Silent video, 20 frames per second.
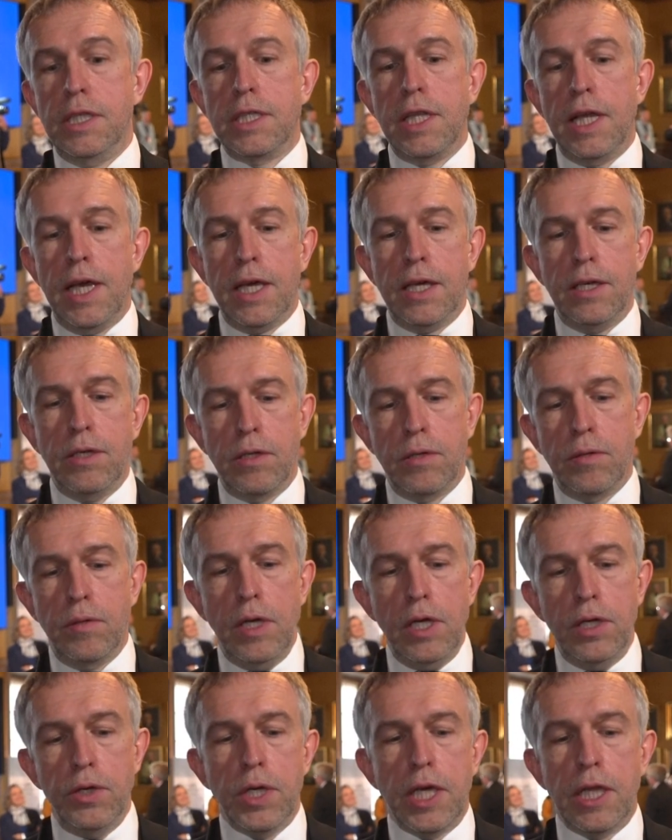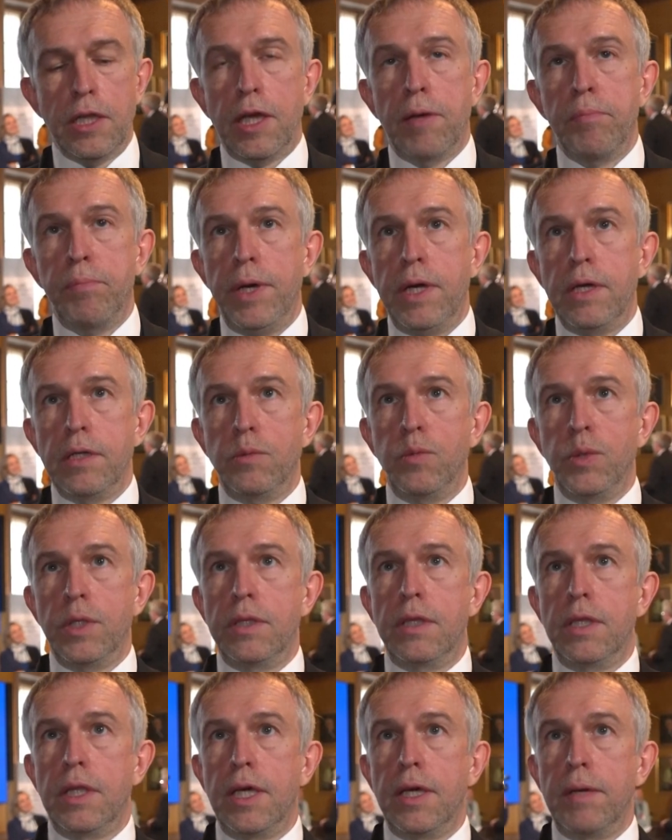It's like, you know, you can compare it
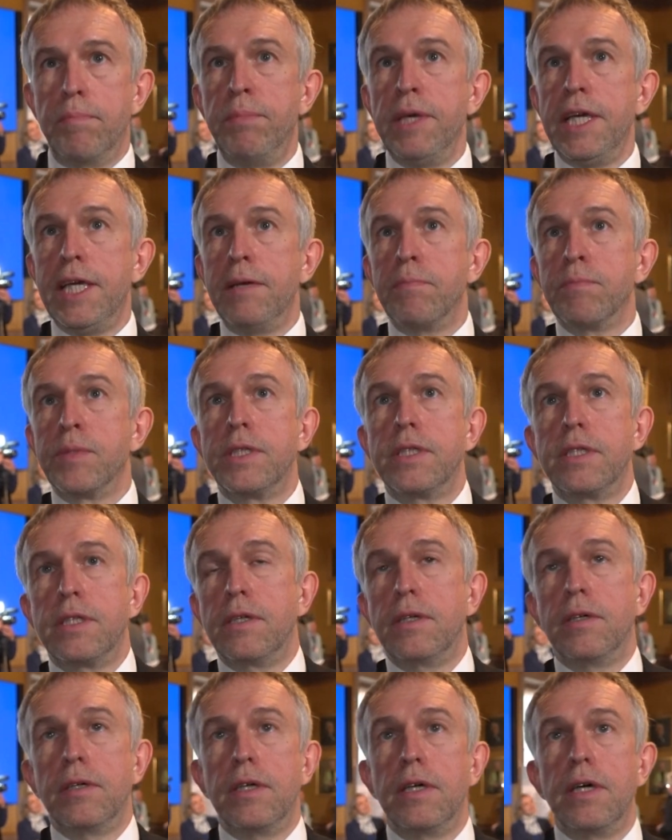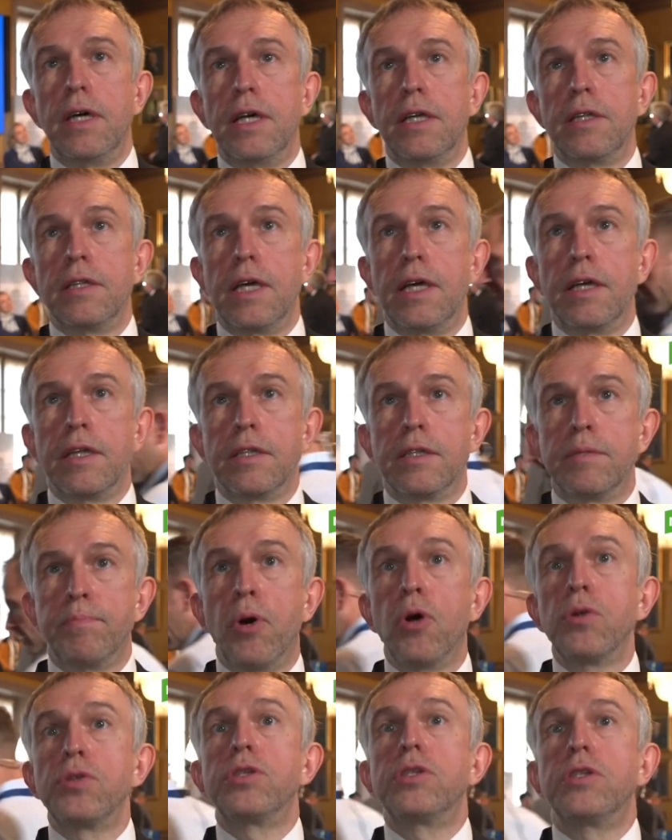with uh, beams uh, and, and,
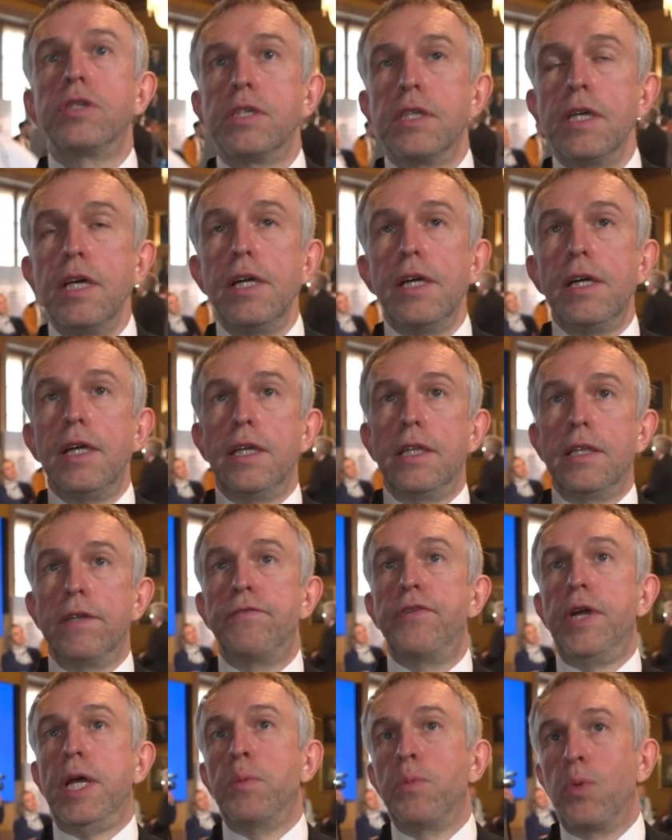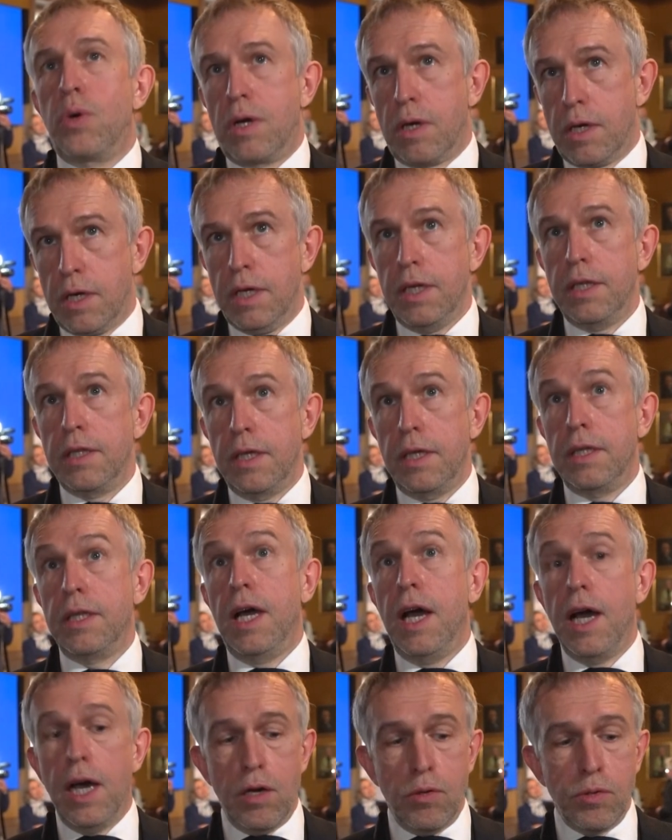posts in a framework in, in,
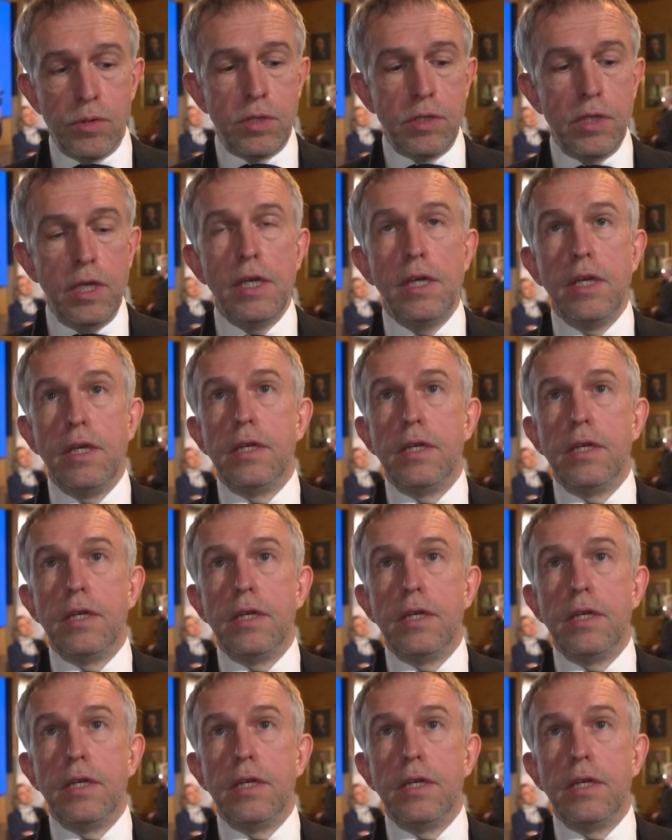a house.